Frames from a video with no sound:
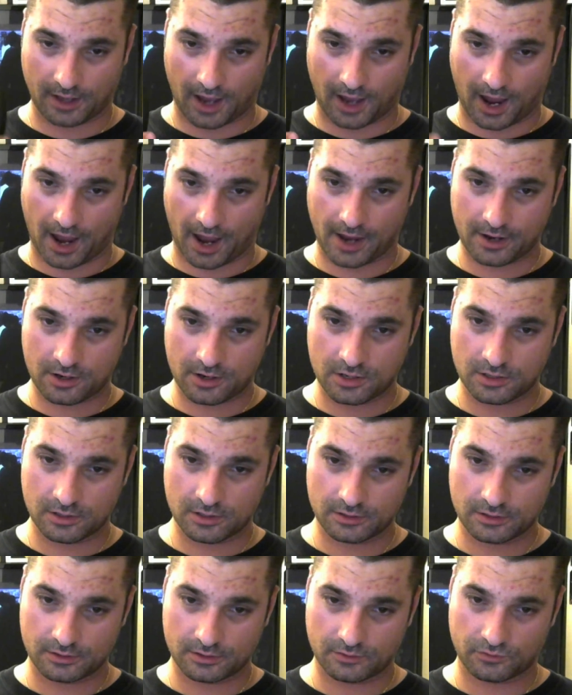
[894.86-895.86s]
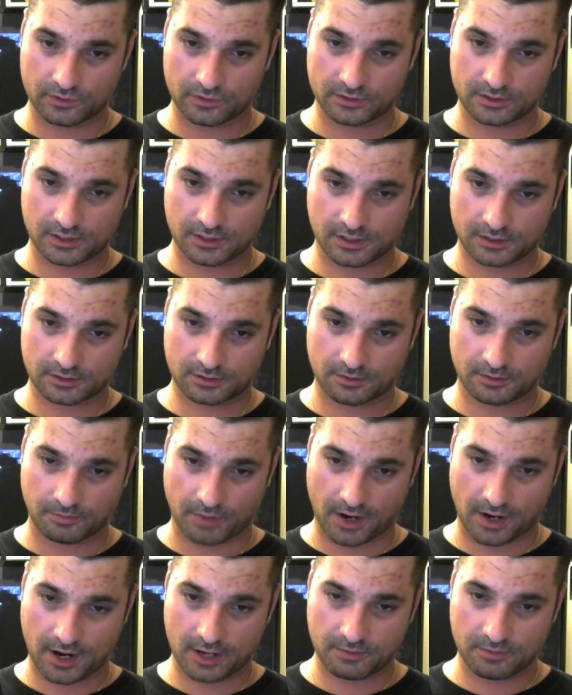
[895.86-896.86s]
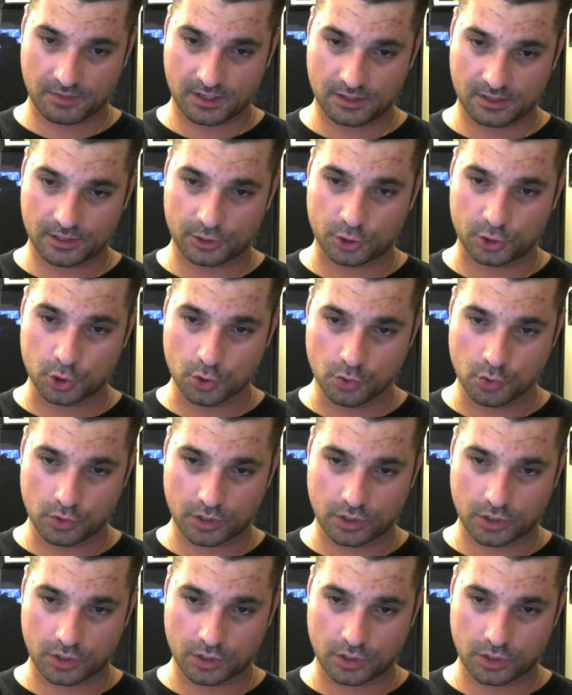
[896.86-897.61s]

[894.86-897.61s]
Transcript: I couldn't resist buying me the Duke.